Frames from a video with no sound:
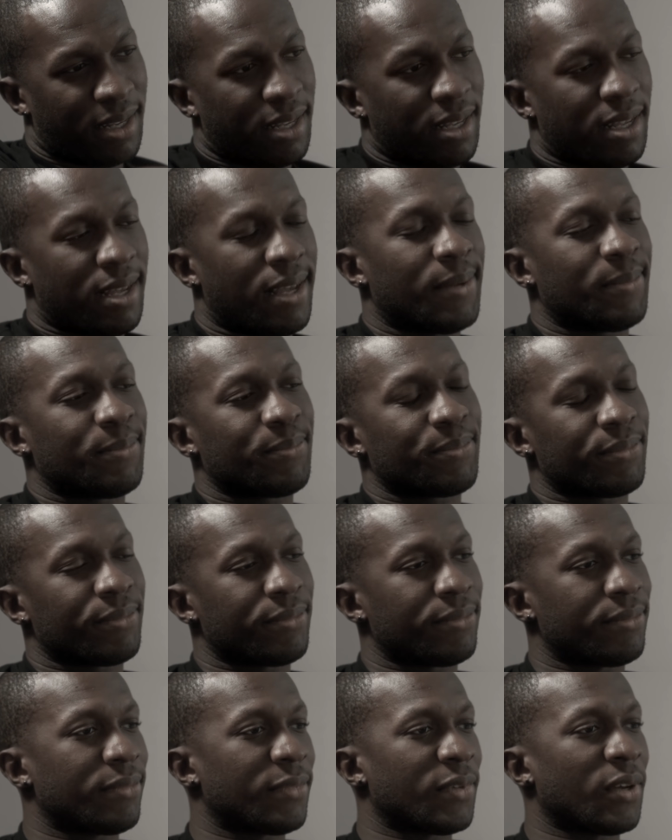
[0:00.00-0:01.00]
Oh,
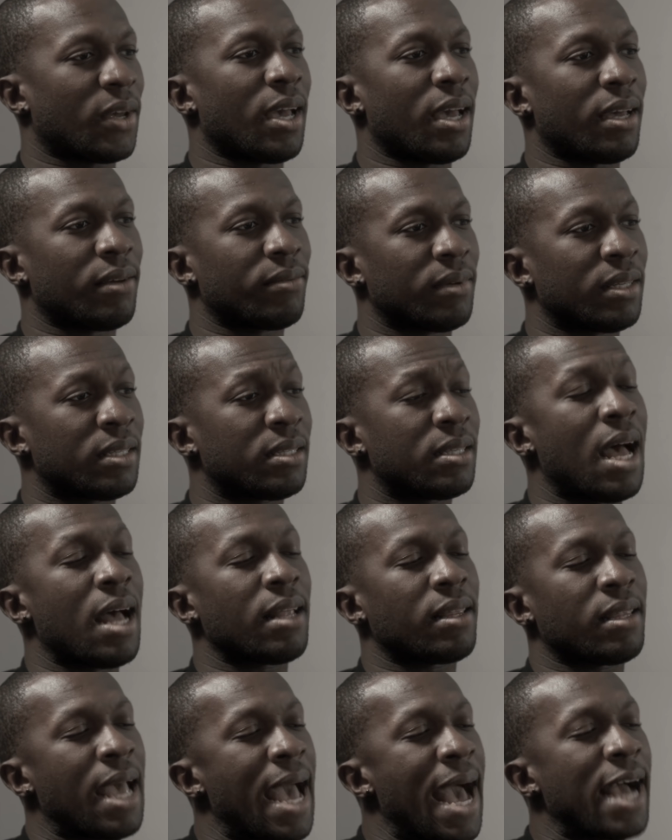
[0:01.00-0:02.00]
okay. It's not
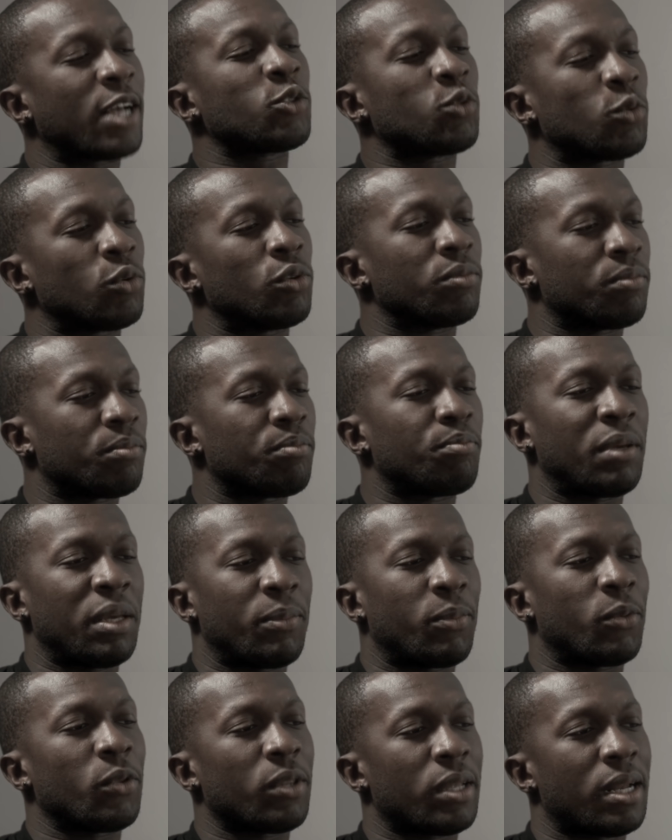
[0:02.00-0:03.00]
the actual
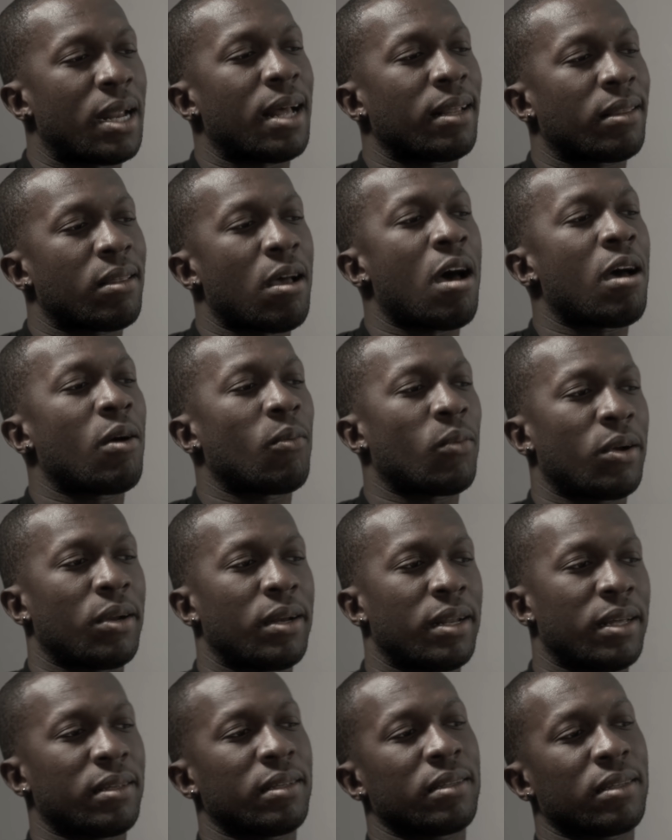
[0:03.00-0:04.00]
people that I thought were in
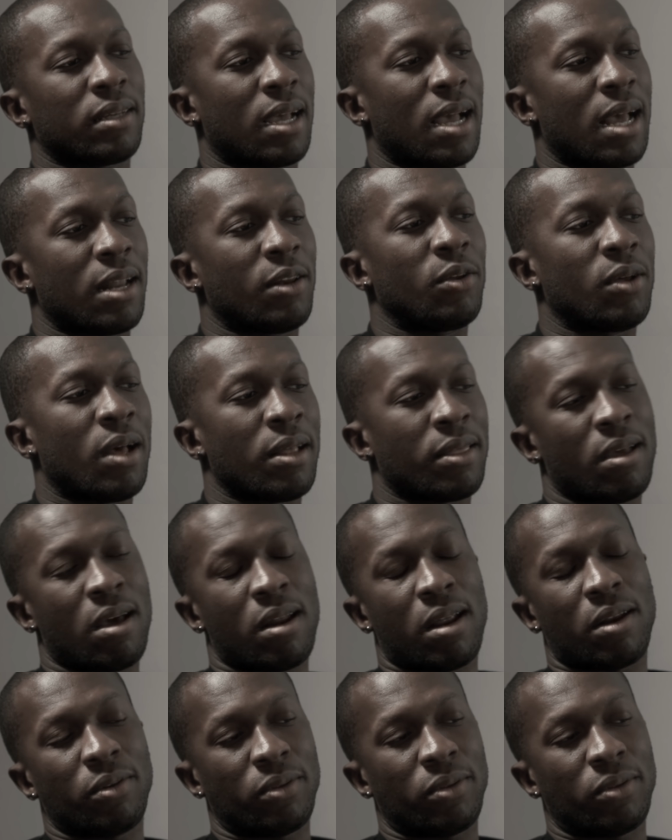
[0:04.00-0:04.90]
it. Like I thought I knew